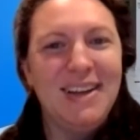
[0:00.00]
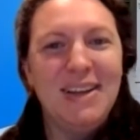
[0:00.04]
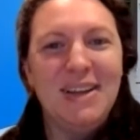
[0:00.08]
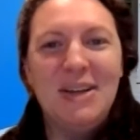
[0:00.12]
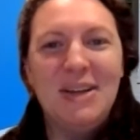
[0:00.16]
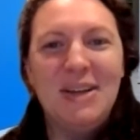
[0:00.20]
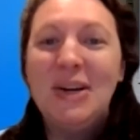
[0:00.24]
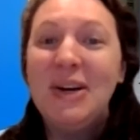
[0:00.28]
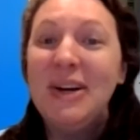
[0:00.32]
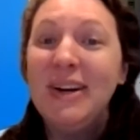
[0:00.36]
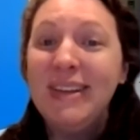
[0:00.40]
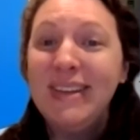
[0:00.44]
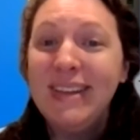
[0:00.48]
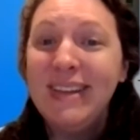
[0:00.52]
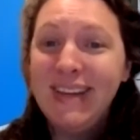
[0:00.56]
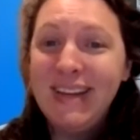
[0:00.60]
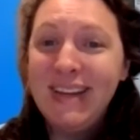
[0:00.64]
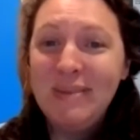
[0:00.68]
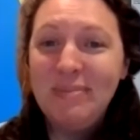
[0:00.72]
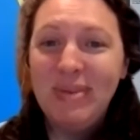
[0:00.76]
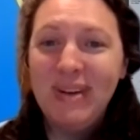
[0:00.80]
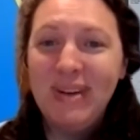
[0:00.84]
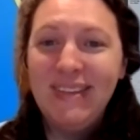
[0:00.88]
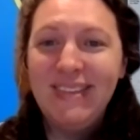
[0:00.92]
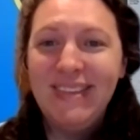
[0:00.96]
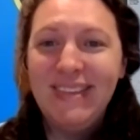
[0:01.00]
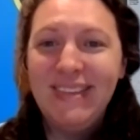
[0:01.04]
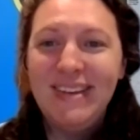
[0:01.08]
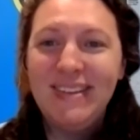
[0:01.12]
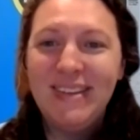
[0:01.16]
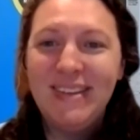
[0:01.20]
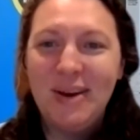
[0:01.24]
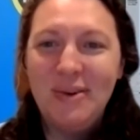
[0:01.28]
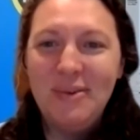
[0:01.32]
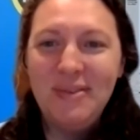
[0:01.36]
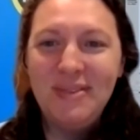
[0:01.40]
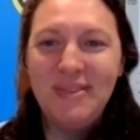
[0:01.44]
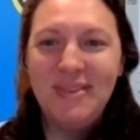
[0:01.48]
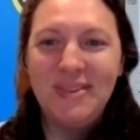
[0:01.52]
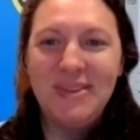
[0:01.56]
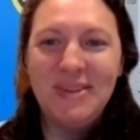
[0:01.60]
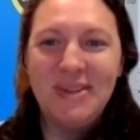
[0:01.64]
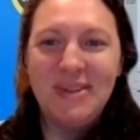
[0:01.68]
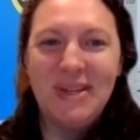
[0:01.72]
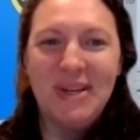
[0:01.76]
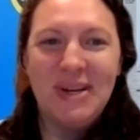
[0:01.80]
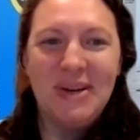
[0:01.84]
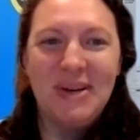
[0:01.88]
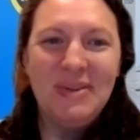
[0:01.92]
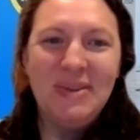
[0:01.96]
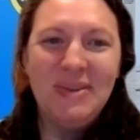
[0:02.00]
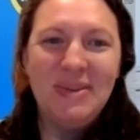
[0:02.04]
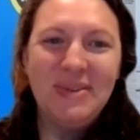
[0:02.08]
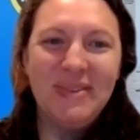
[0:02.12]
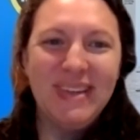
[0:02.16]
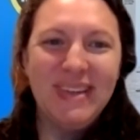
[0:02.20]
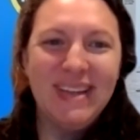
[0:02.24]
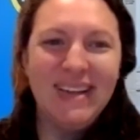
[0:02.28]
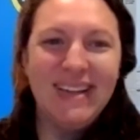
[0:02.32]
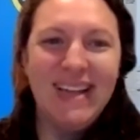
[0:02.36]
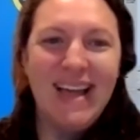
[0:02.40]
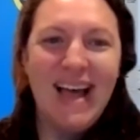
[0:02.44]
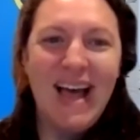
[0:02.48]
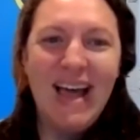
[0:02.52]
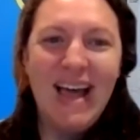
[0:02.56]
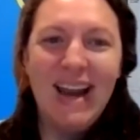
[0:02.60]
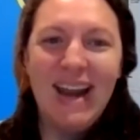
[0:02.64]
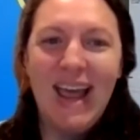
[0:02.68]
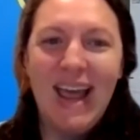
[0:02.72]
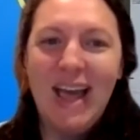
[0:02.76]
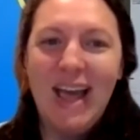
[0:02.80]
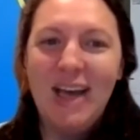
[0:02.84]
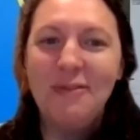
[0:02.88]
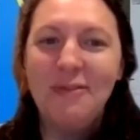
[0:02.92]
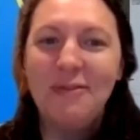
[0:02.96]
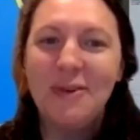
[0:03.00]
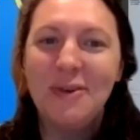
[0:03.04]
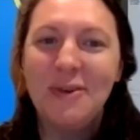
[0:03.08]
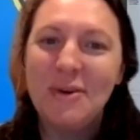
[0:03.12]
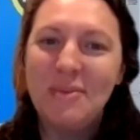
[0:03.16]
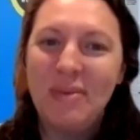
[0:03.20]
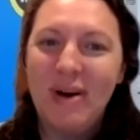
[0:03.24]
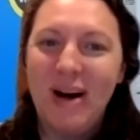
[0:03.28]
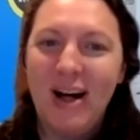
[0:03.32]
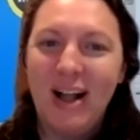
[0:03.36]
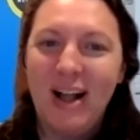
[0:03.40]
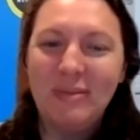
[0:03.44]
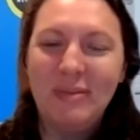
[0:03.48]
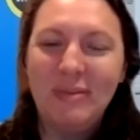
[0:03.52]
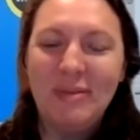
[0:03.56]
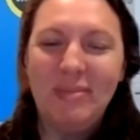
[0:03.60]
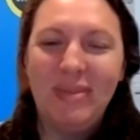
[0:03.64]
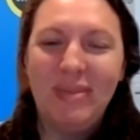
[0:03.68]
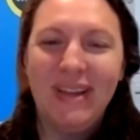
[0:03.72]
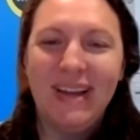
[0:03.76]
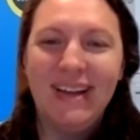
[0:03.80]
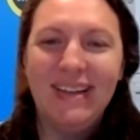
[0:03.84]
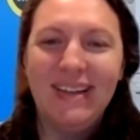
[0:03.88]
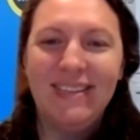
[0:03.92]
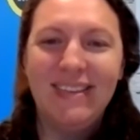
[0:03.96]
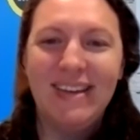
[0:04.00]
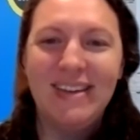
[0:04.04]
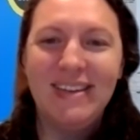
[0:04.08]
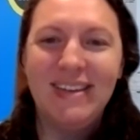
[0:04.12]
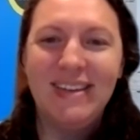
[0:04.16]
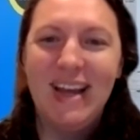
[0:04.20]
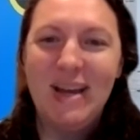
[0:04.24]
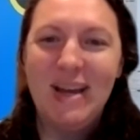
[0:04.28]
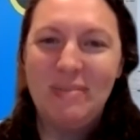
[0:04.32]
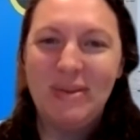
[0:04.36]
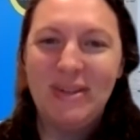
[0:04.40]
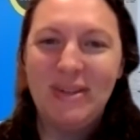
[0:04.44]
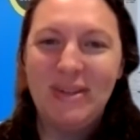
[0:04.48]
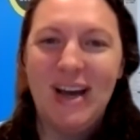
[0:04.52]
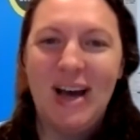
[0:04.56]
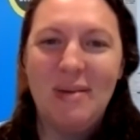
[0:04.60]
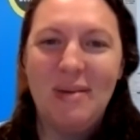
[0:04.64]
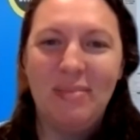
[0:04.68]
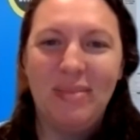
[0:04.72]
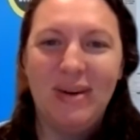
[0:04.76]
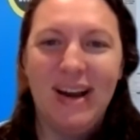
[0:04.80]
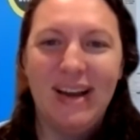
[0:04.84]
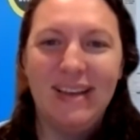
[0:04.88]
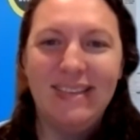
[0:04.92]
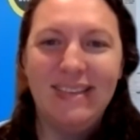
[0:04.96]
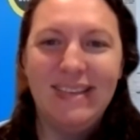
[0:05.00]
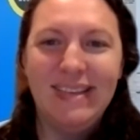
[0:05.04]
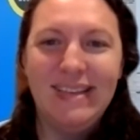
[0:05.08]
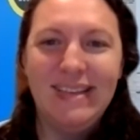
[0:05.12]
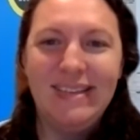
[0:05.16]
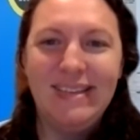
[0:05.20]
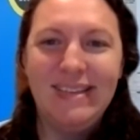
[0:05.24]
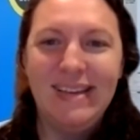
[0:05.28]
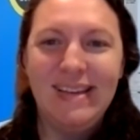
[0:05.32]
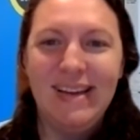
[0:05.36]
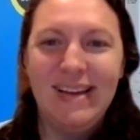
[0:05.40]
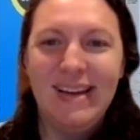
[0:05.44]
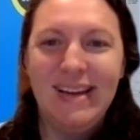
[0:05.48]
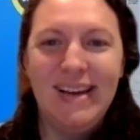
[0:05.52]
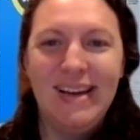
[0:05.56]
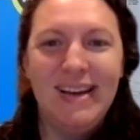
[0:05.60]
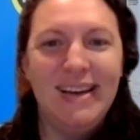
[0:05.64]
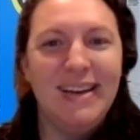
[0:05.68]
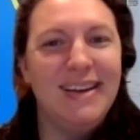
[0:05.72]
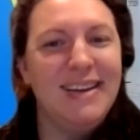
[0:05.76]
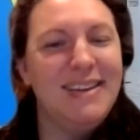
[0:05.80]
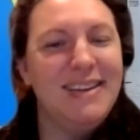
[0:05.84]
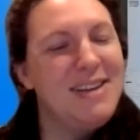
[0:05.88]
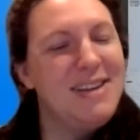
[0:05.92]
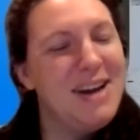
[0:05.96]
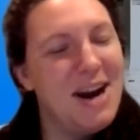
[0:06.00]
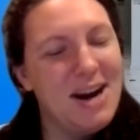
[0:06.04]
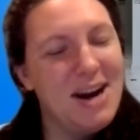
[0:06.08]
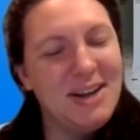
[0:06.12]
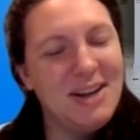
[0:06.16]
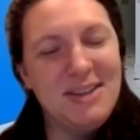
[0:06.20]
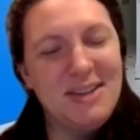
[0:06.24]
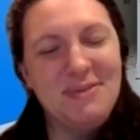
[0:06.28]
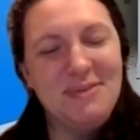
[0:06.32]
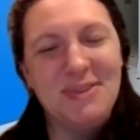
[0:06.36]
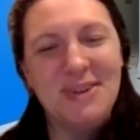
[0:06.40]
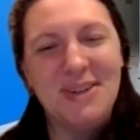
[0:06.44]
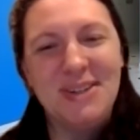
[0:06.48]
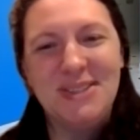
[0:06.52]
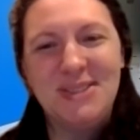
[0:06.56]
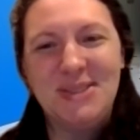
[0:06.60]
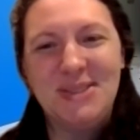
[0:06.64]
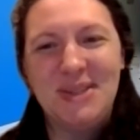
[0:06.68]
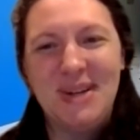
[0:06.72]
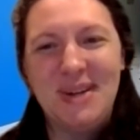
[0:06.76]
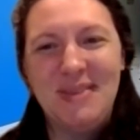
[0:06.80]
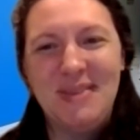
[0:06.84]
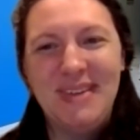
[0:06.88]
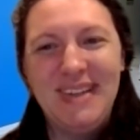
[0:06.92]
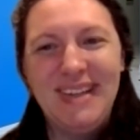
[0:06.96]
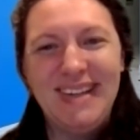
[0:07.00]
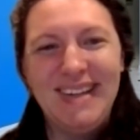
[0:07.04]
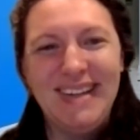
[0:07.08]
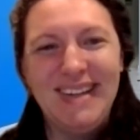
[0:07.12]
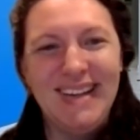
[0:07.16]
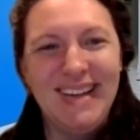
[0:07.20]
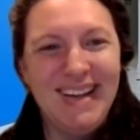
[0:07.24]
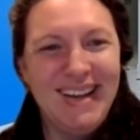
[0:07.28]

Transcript: Currently, he prints in his own studio using lead and photopolymer plates on tabletop presses, entirely for enjoyment.